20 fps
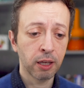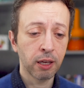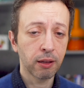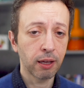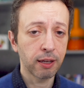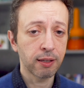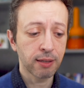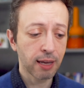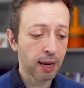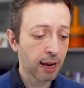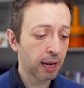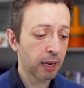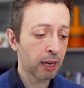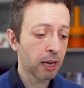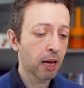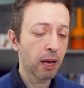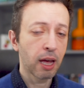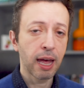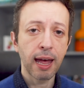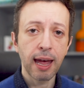They say
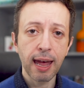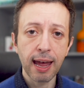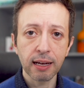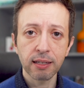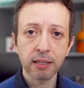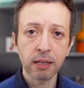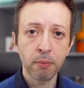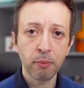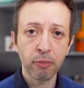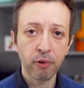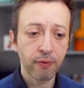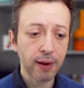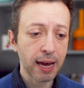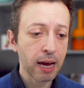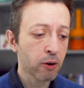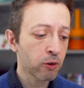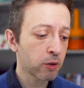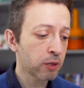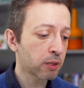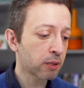X number of
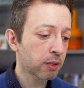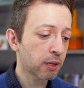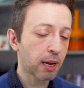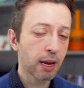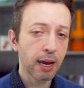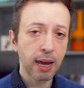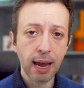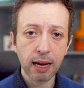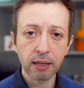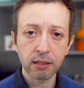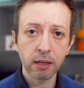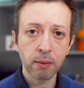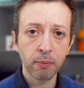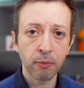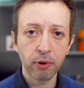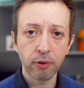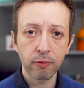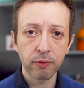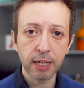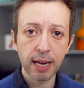hours, X
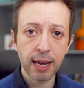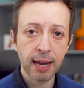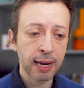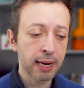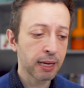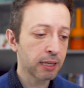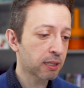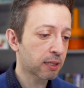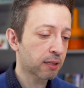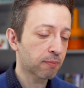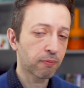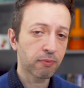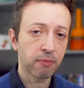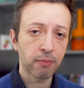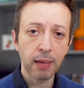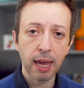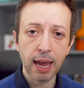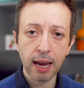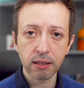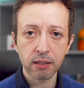number of days,
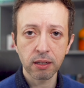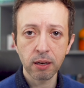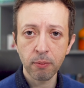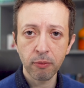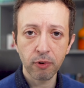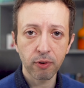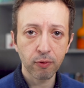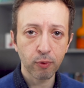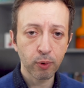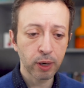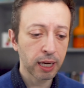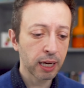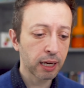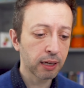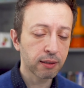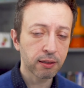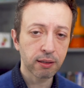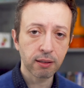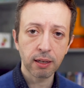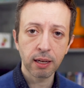X number of
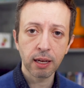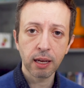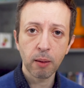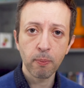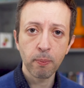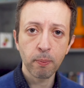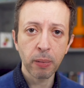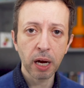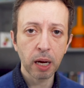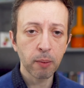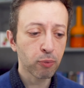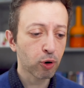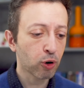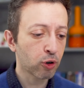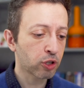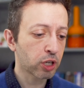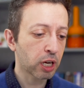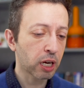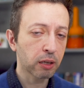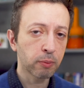weeks, by
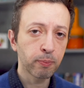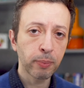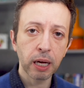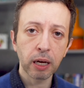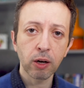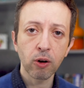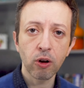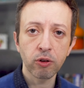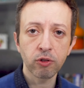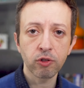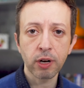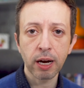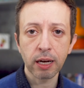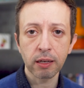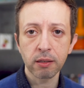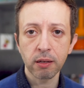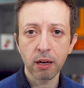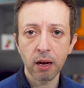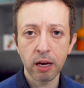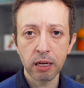project, by contract
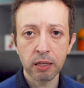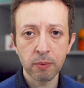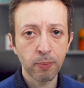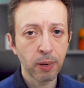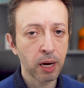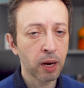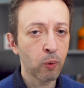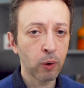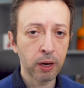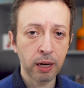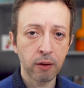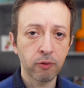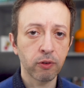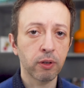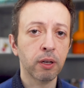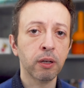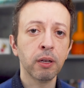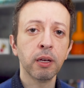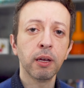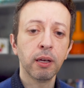size, by
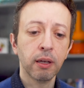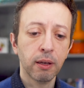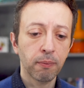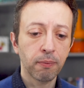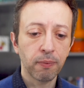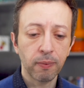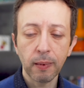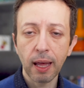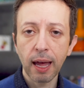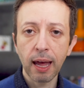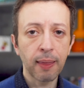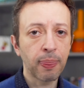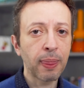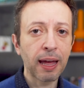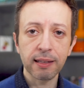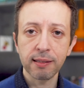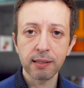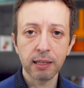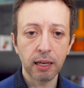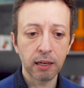whatever, and
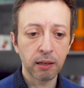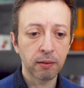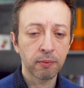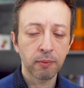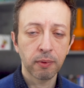that's it.